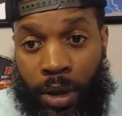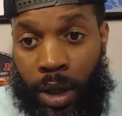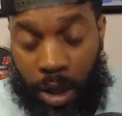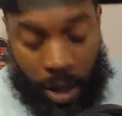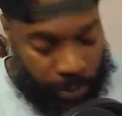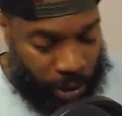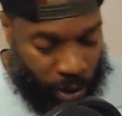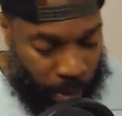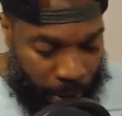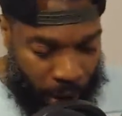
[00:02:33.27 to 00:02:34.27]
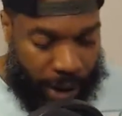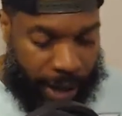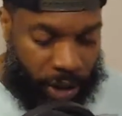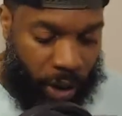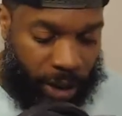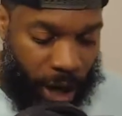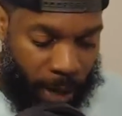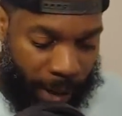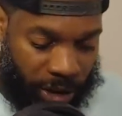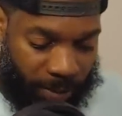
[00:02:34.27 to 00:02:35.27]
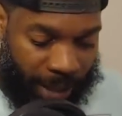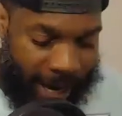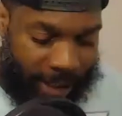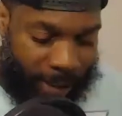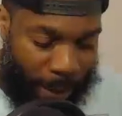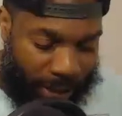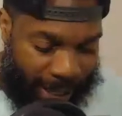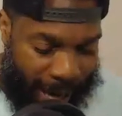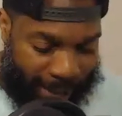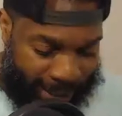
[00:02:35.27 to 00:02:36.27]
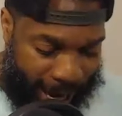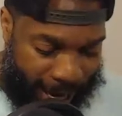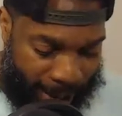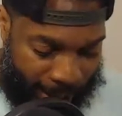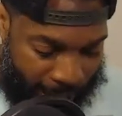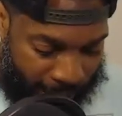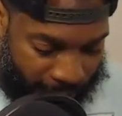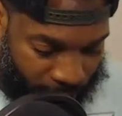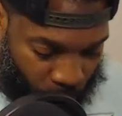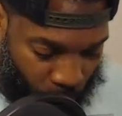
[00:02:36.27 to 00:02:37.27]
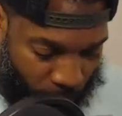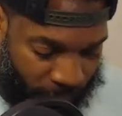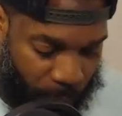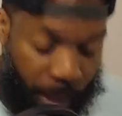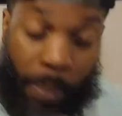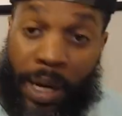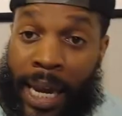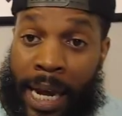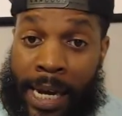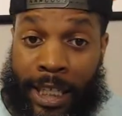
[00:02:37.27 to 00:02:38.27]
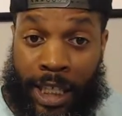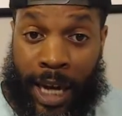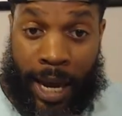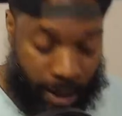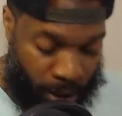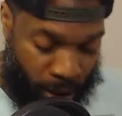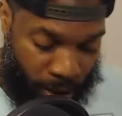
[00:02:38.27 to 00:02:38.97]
Yep. So let me go ahead and start talking about some things about tonight's game, guys, since we're waiting for people to get in the chat.